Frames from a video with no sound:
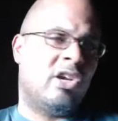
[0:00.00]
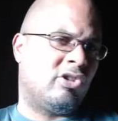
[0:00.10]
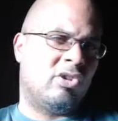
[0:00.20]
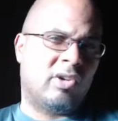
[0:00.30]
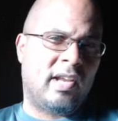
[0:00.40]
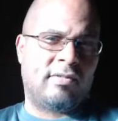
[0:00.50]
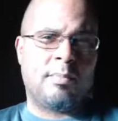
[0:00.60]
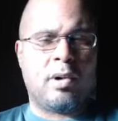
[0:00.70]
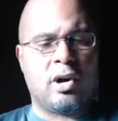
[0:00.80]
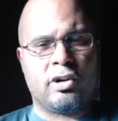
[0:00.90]
You're still going to have to
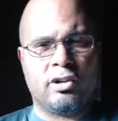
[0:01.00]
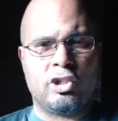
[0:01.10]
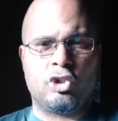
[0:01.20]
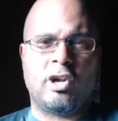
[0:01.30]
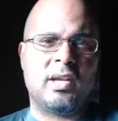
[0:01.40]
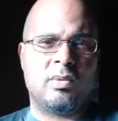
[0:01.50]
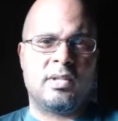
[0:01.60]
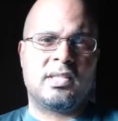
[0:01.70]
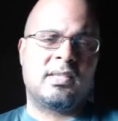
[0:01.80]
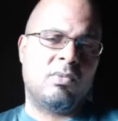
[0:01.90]
barter and trade
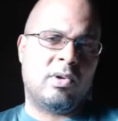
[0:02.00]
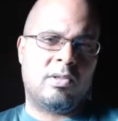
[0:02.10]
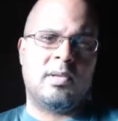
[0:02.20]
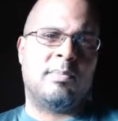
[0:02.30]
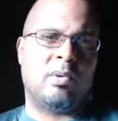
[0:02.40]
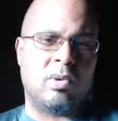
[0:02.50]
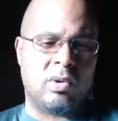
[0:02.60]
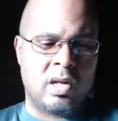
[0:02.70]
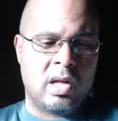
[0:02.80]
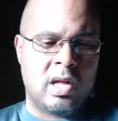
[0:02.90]
with people,